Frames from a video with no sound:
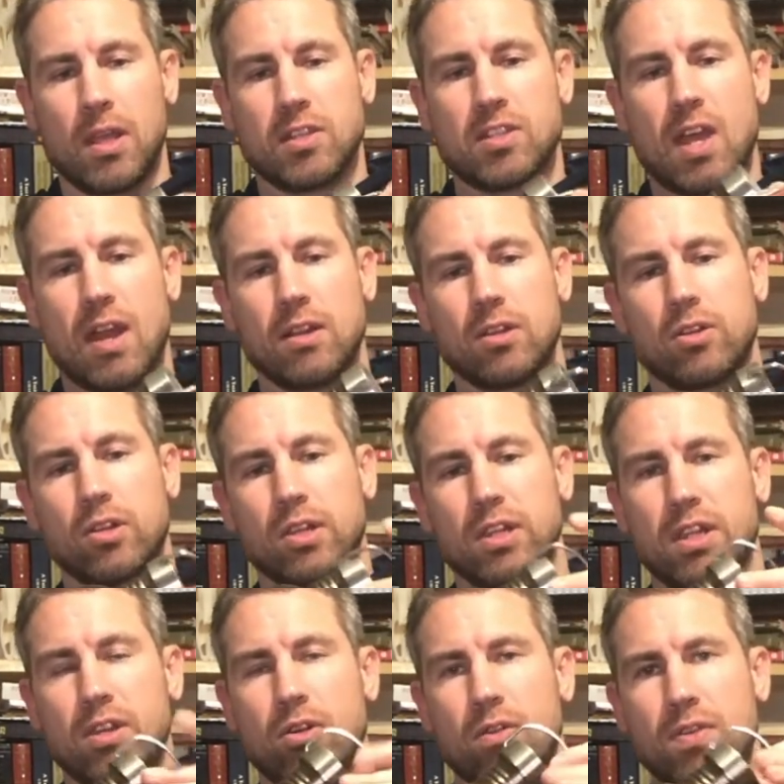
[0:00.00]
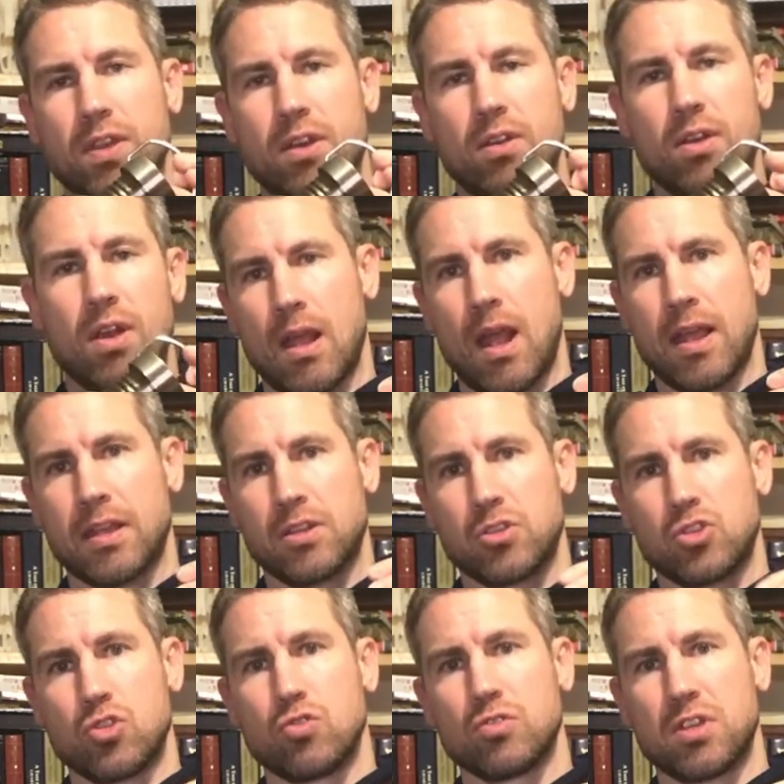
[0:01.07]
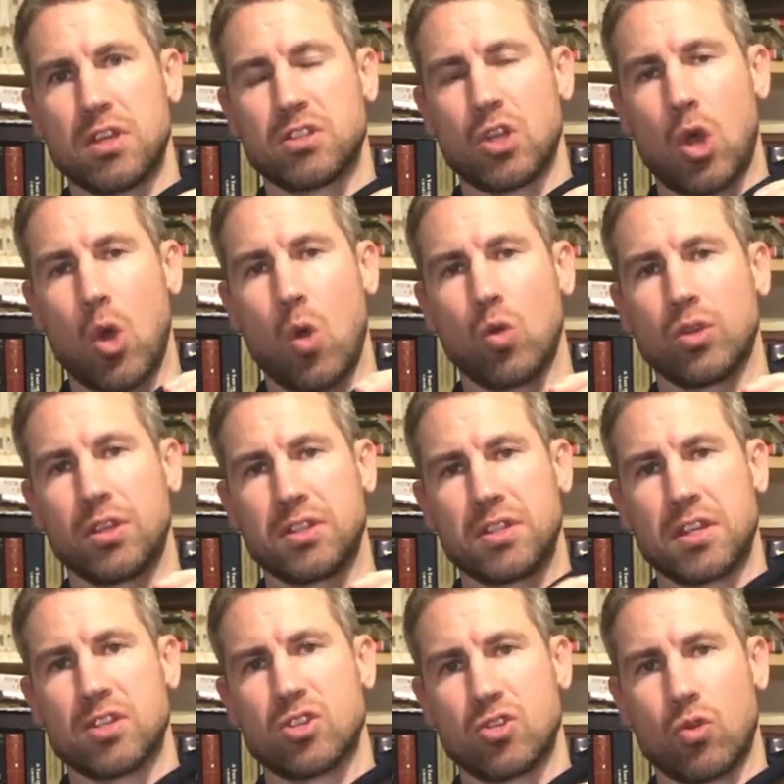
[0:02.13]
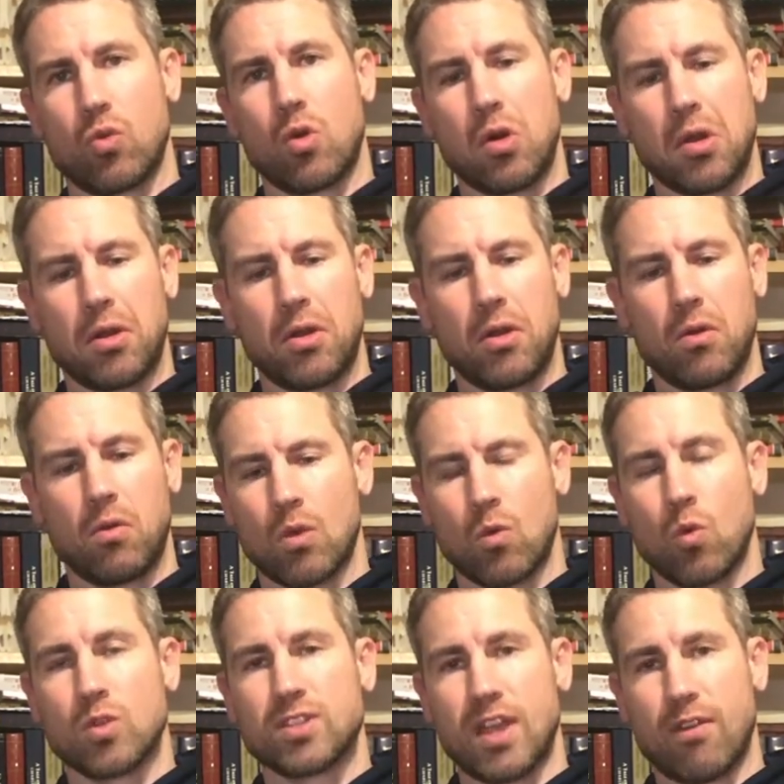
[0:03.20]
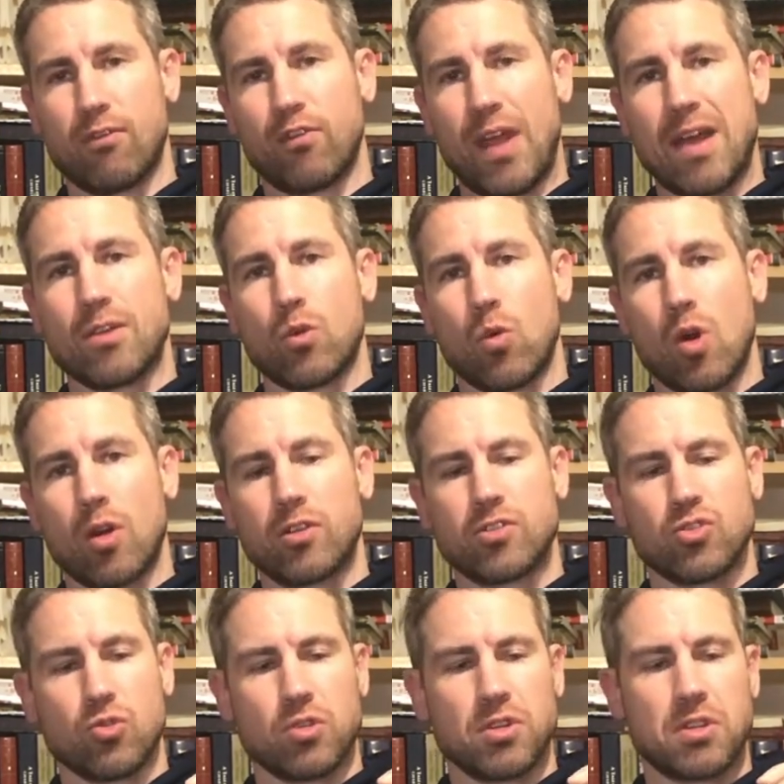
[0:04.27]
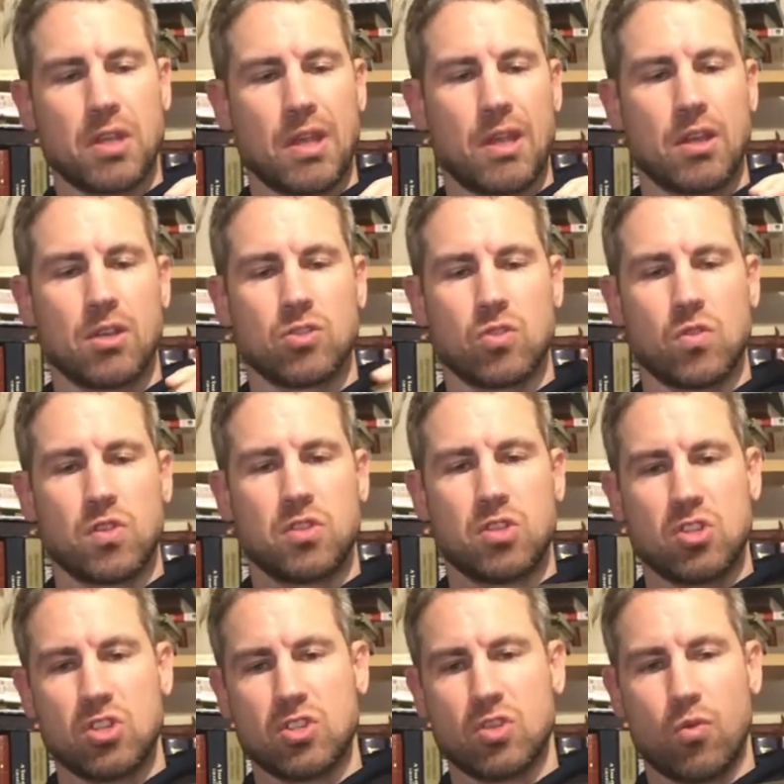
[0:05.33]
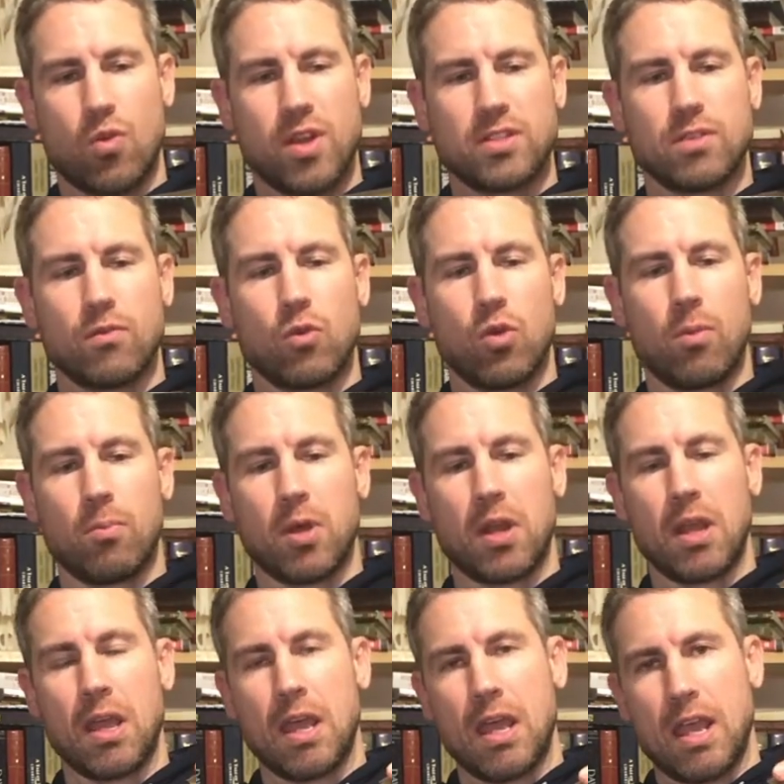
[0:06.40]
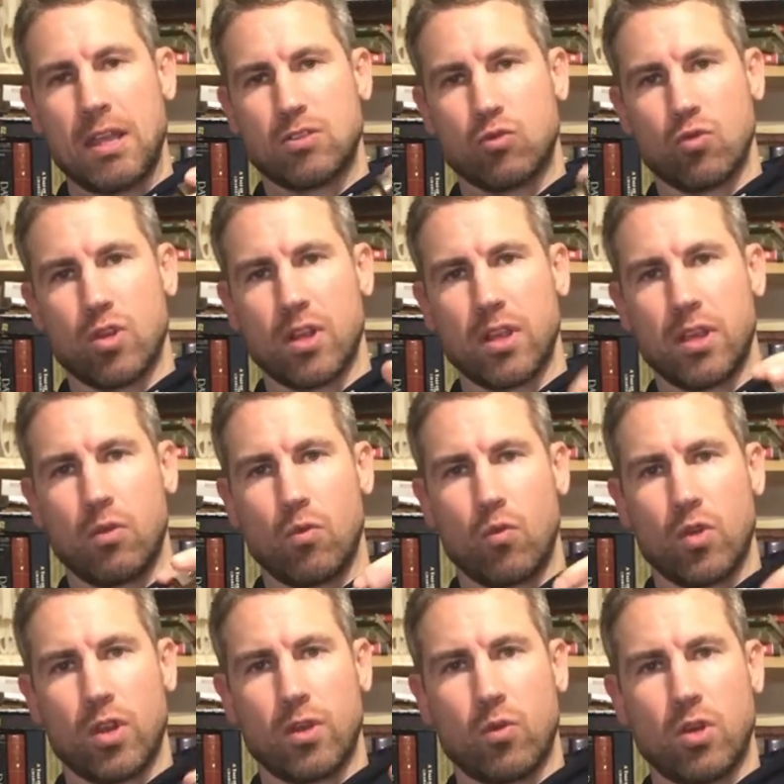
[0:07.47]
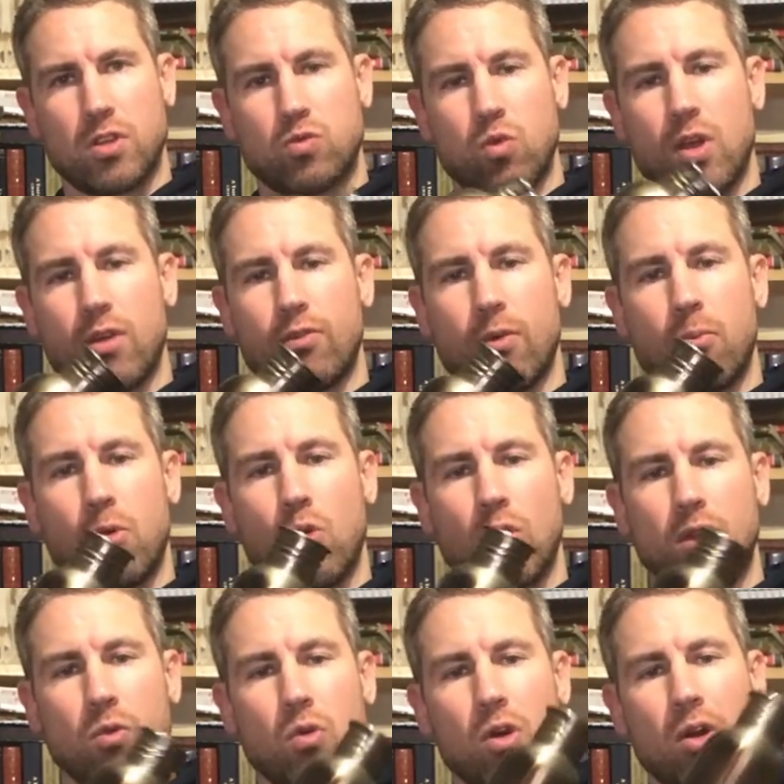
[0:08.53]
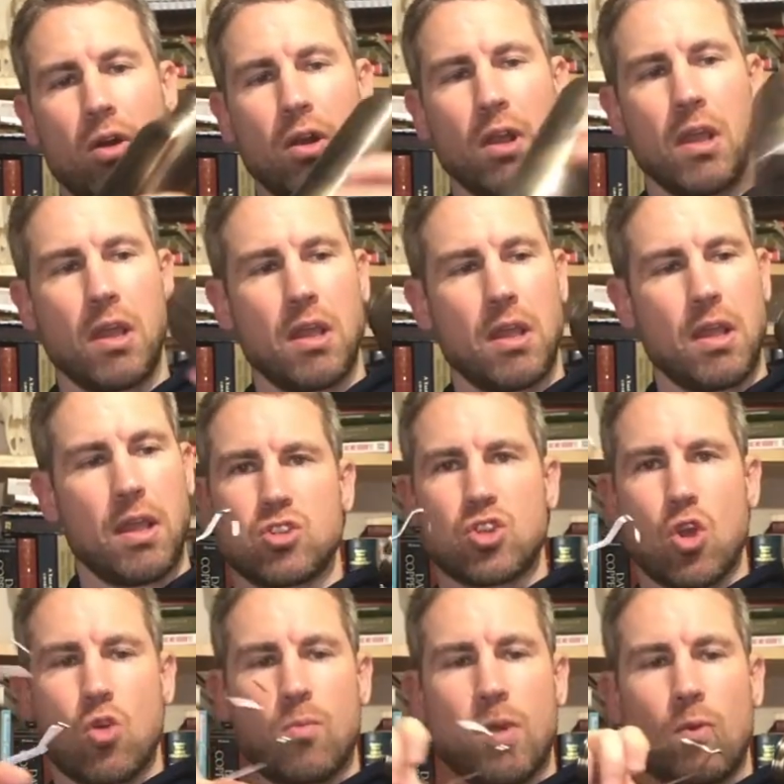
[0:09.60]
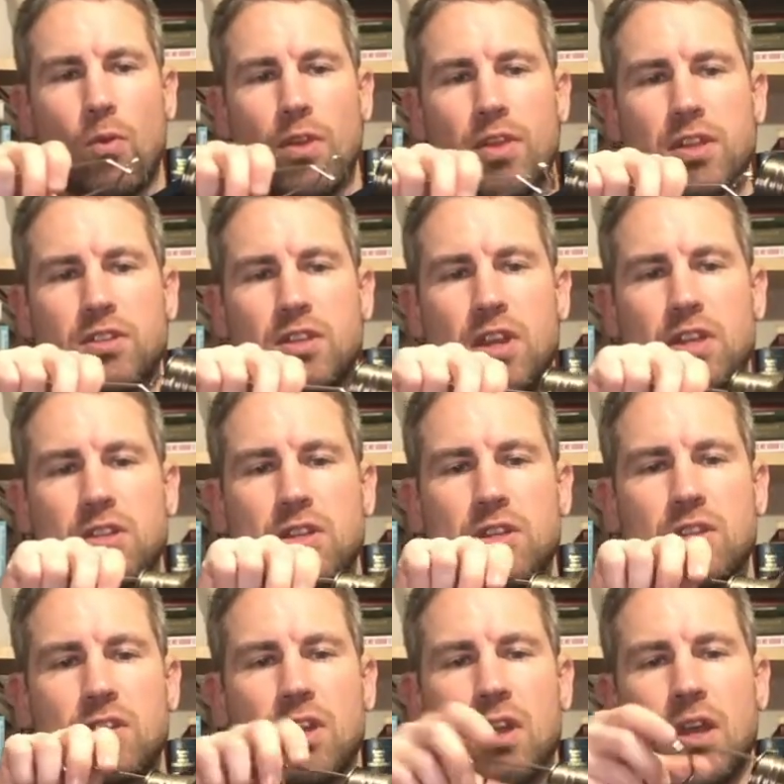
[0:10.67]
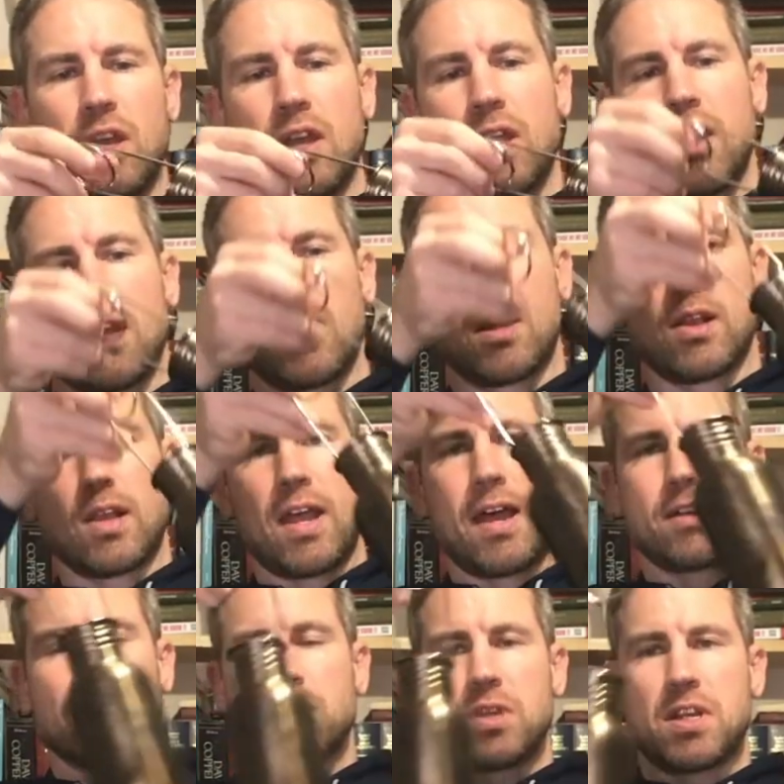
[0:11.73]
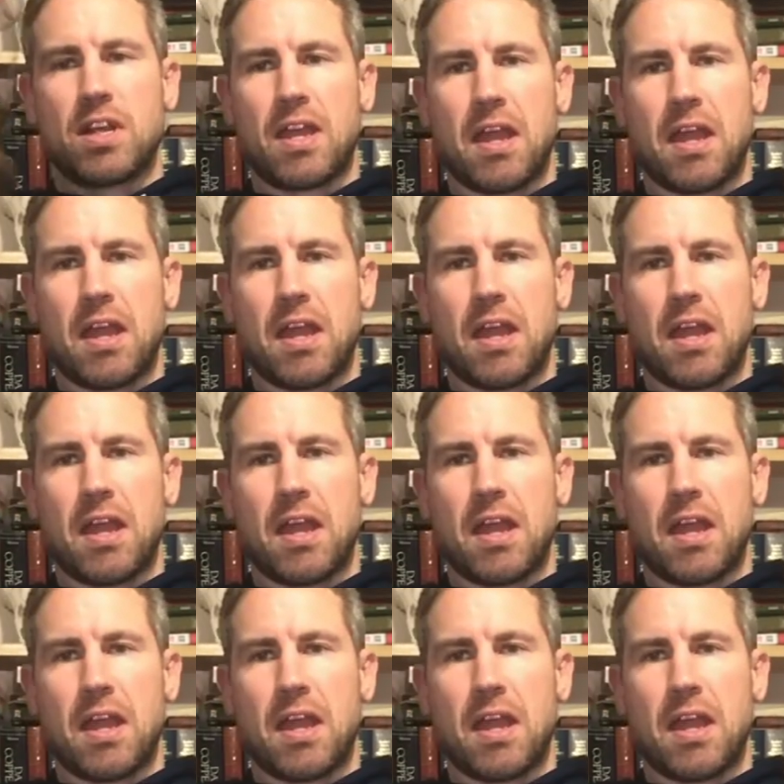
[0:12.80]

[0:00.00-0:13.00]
It's got a little lid on there. I can use it to hold additional water once I've found a water source. So this is just a reservoir, but it's really works well for boiling water. I also have this little clip. It allows me